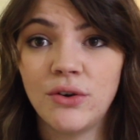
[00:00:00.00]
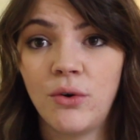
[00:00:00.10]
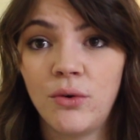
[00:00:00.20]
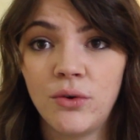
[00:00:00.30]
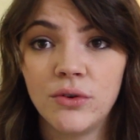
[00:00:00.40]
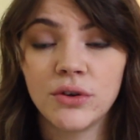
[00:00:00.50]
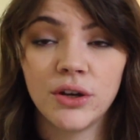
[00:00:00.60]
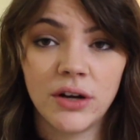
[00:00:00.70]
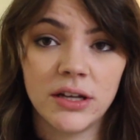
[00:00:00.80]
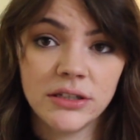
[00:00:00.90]
whole
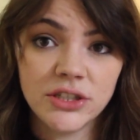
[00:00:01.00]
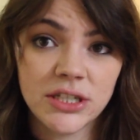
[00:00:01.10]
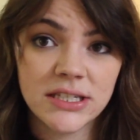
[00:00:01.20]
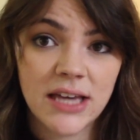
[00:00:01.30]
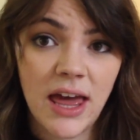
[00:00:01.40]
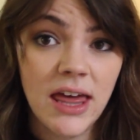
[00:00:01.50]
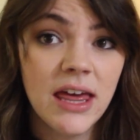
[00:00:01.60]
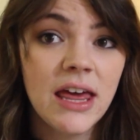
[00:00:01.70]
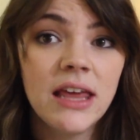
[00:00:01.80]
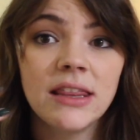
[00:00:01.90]
Curology
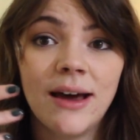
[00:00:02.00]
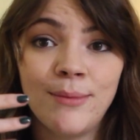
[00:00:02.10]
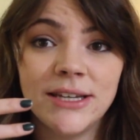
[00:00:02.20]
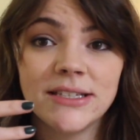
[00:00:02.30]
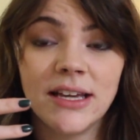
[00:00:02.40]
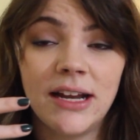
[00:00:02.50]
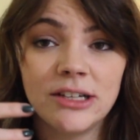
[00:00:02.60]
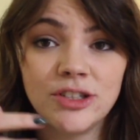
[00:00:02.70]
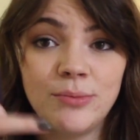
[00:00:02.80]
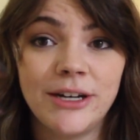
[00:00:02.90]
set, that my skin
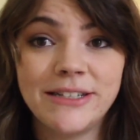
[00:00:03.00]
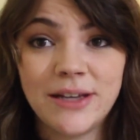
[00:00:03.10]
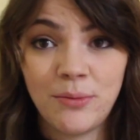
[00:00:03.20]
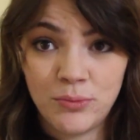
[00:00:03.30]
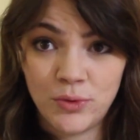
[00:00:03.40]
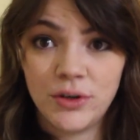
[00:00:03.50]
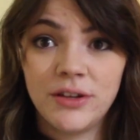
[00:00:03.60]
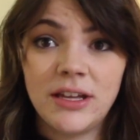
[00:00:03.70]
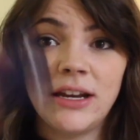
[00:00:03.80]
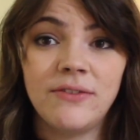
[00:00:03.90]
actually breaks out more
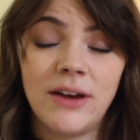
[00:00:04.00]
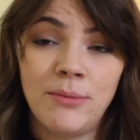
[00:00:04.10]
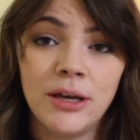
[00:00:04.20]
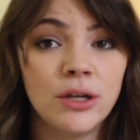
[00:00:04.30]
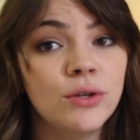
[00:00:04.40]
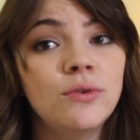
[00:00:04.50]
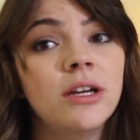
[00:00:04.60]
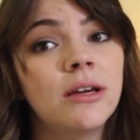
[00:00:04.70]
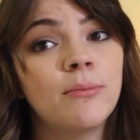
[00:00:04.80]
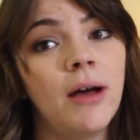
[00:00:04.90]
than if I'm
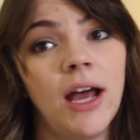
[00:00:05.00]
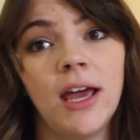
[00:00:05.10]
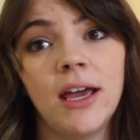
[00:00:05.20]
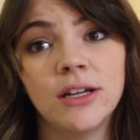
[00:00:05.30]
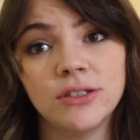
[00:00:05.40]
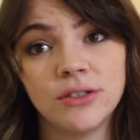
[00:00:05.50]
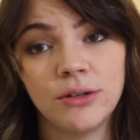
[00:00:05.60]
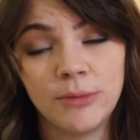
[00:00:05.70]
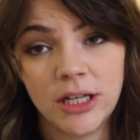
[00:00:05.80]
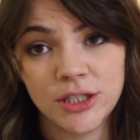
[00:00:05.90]
including my
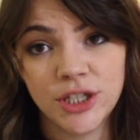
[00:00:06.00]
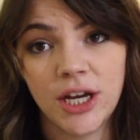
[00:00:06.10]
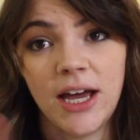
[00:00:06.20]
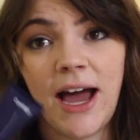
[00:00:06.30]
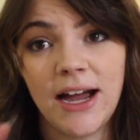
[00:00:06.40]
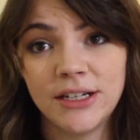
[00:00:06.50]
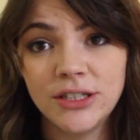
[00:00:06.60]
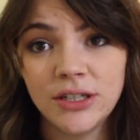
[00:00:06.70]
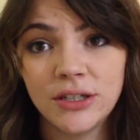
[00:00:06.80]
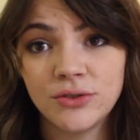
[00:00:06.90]
Dermalogica
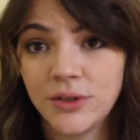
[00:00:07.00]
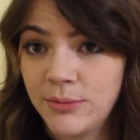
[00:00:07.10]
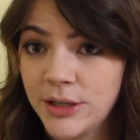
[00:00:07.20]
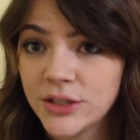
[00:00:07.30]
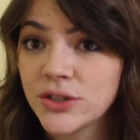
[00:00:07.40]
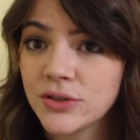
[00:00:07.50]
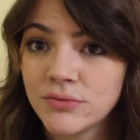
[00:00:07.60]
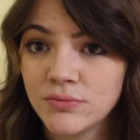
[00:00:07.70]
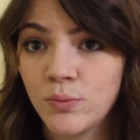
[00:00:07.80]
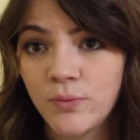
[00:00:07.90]
acne treatment
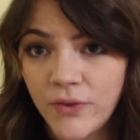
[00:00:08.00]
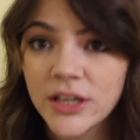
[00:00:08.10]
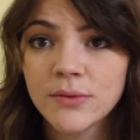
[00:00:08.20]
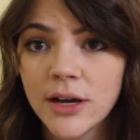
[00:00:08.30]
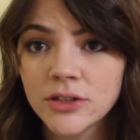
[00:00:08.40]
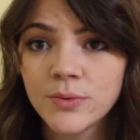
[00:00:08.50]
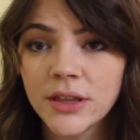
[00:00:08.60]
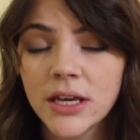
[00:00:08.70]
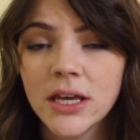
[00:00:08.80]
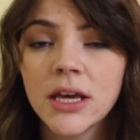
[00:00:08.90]
face wash
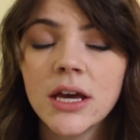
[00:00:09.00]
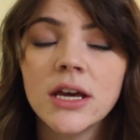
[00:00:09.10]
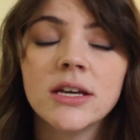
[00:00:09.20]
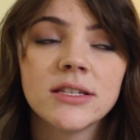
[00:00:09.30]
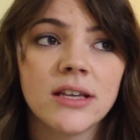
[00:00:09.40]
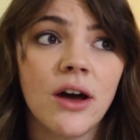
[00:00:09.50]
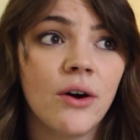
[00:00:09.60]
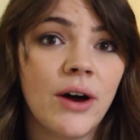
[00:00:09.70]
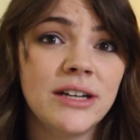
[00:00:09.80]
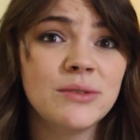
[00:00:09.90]
with it.
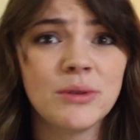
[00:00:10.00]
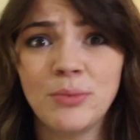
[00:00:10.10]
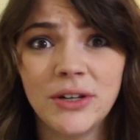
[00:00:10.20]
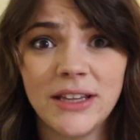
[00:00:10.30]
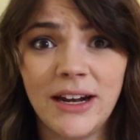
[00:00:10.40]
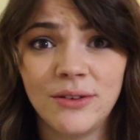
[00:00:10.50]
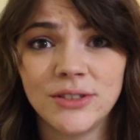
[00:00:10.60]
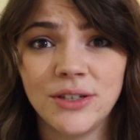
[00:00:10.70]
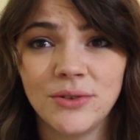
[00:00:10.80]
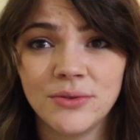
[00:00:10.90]
So I just want to point that out
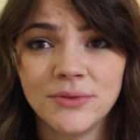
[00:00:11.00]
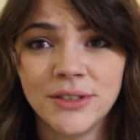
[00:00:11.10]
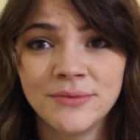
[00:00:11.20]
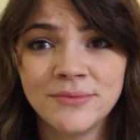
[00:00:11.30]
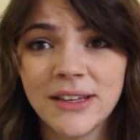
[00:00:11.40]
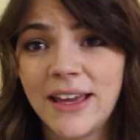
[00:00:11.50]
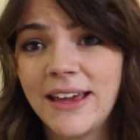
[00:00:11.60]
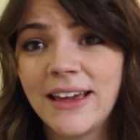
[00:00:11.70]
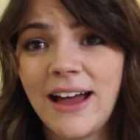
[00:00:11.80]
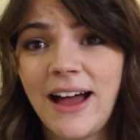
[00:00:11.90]
too. Like,